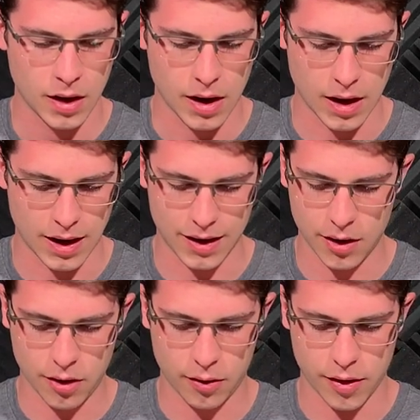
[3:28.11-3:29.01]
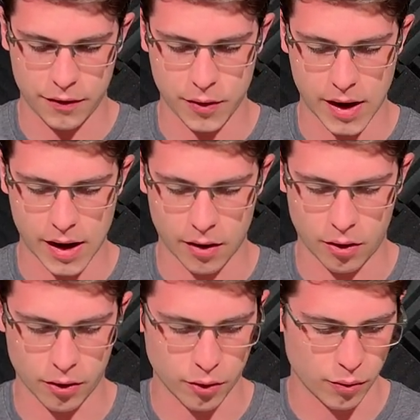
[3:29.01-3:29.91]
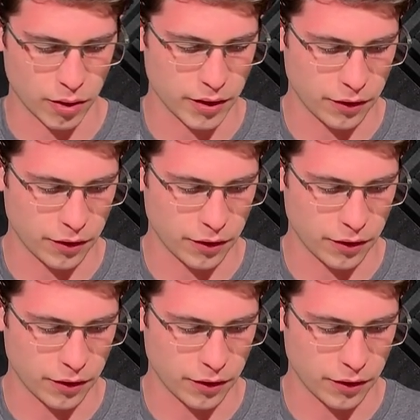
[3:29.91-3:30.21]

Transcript: And I know if you had a harder wood,